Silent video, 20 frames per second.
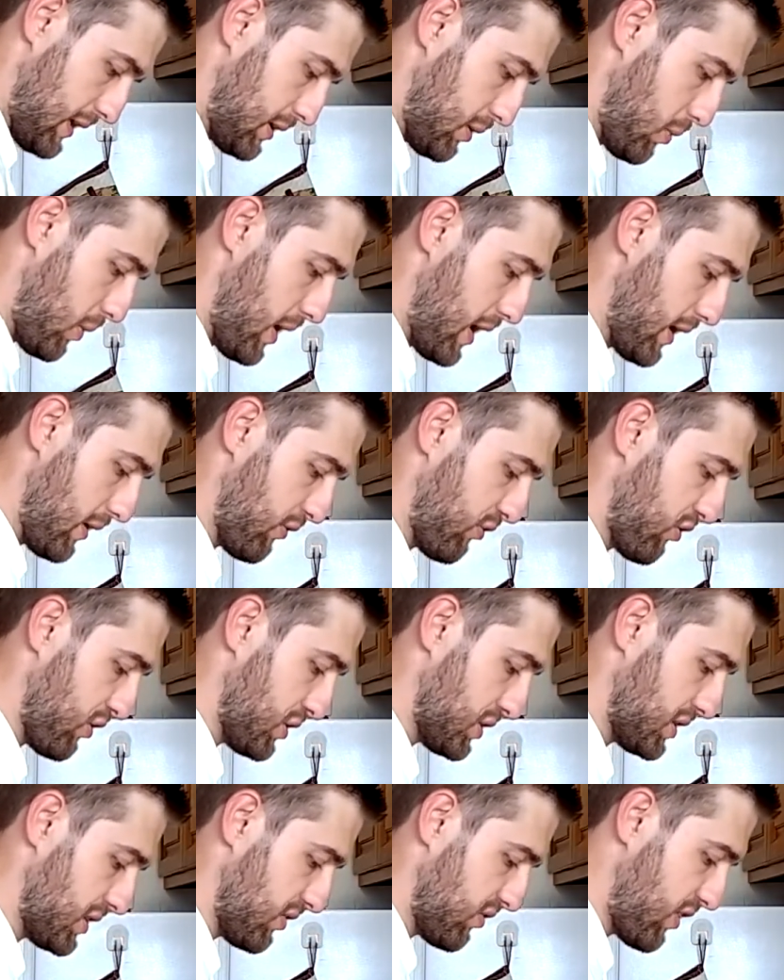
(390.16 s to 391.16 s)
the wine
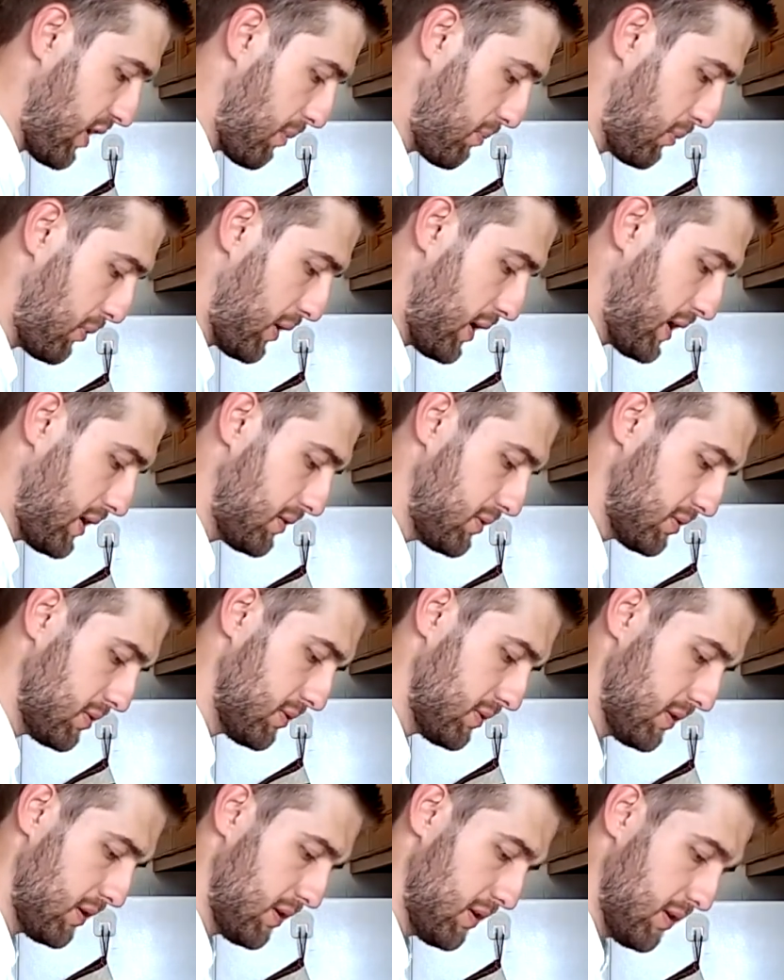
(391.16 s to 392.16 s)
first evaporate,
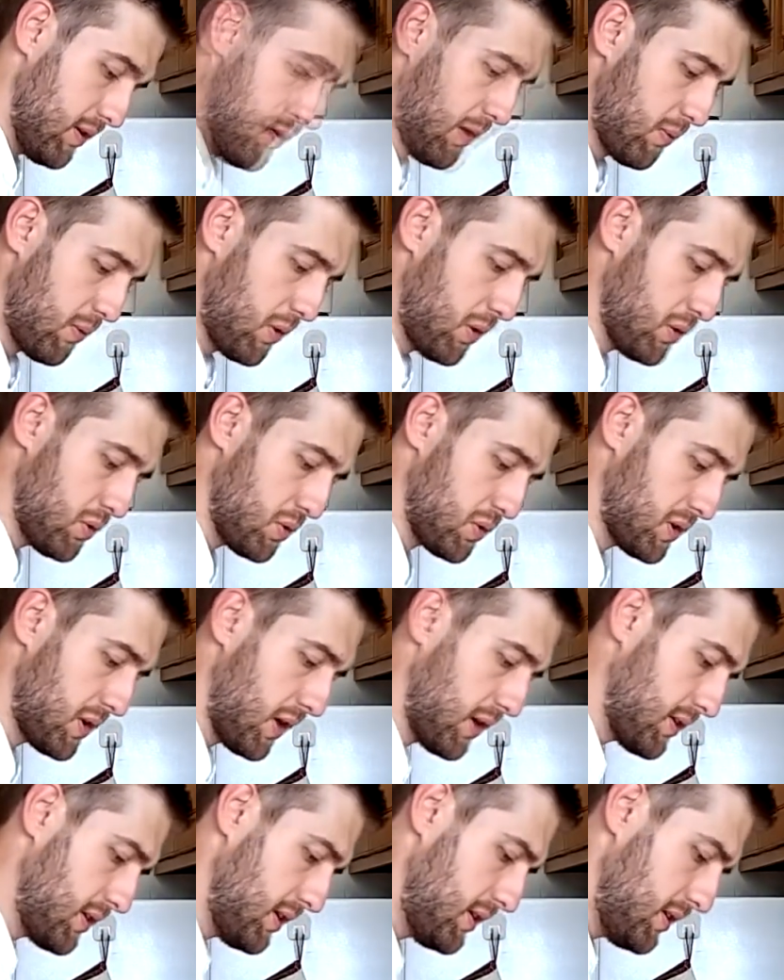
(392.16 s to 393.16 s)
then we're going to
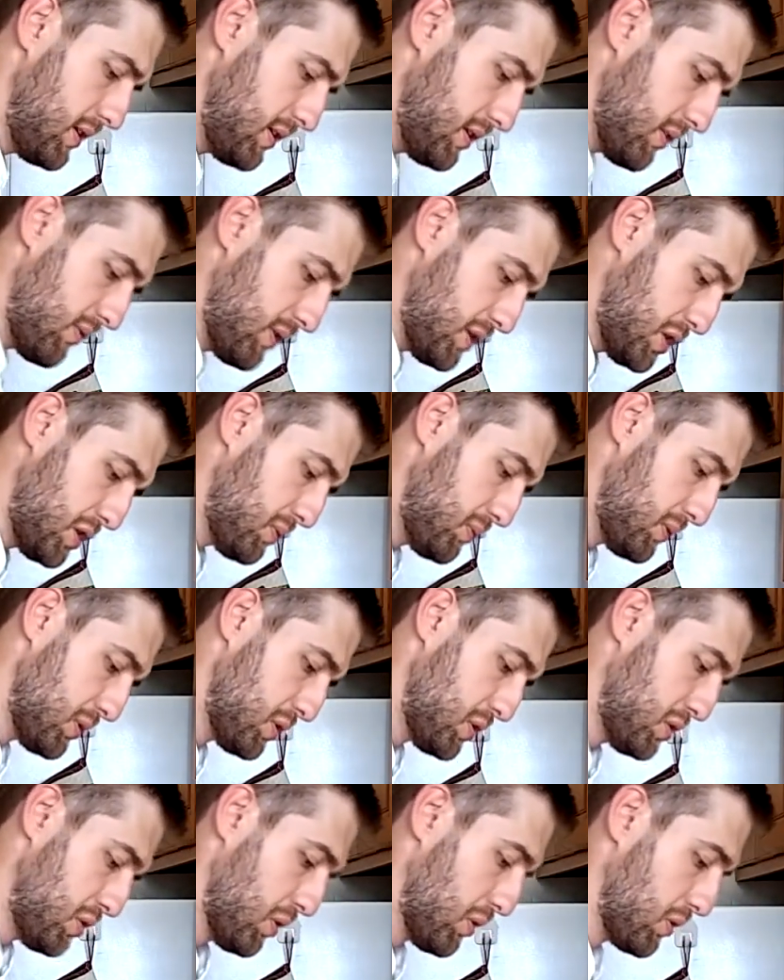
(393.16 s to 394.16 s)
start adding the vegetable
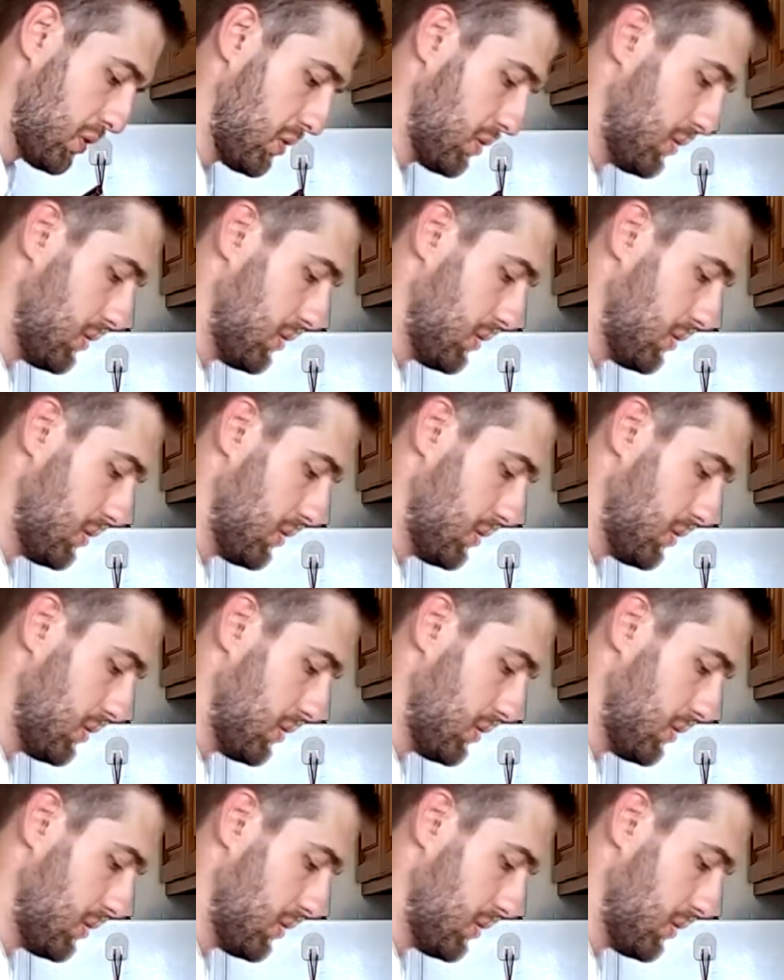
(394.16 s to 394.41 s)
stock.